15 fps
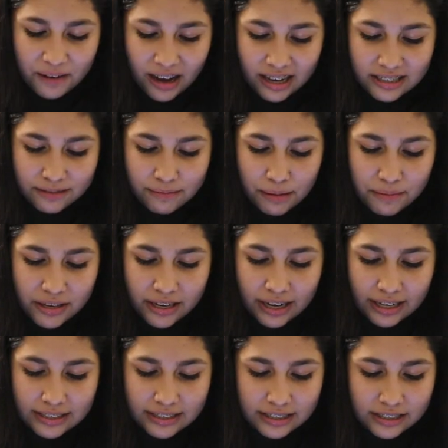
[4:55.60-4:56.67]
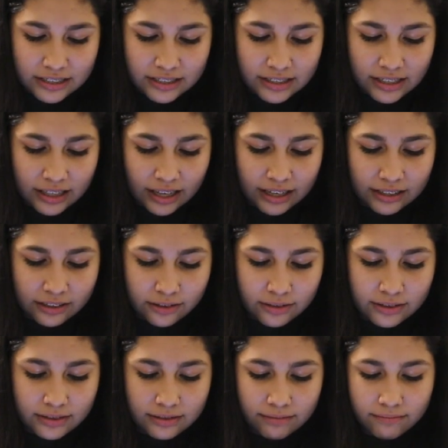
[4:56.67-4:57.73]
but maybe you guys can just see like a
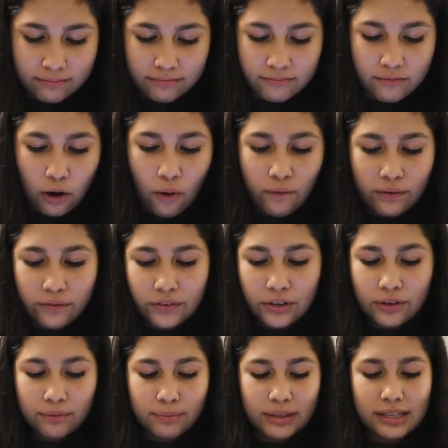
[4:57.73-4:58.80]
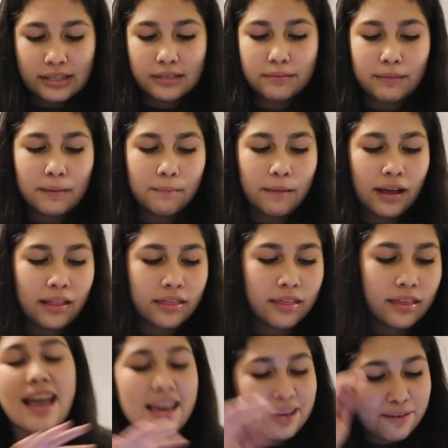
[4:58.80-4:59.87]
little overview, but this is my month.
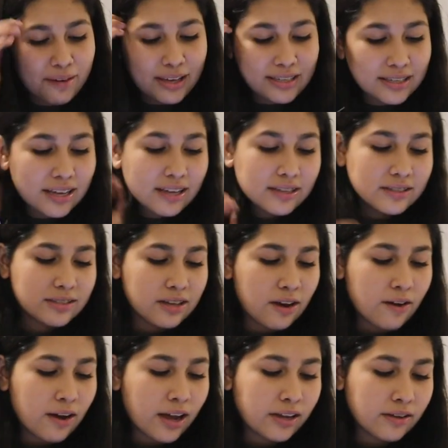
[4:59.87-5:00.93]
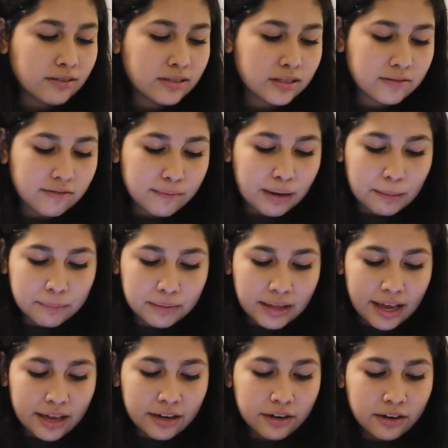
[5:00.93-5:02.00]
Anyways, so I use this for my
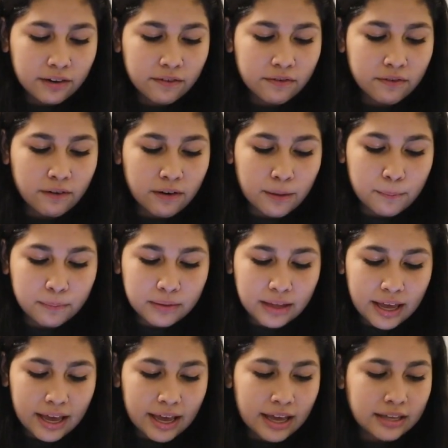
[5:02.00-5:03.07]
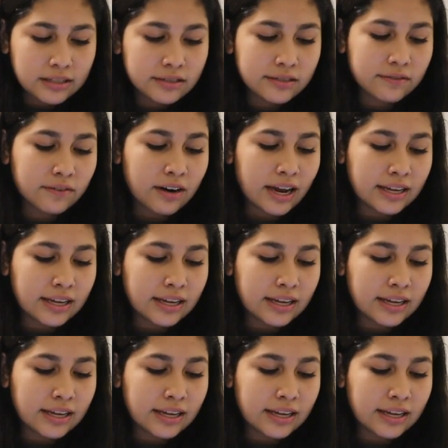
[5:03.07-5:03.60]
planner, for plans, for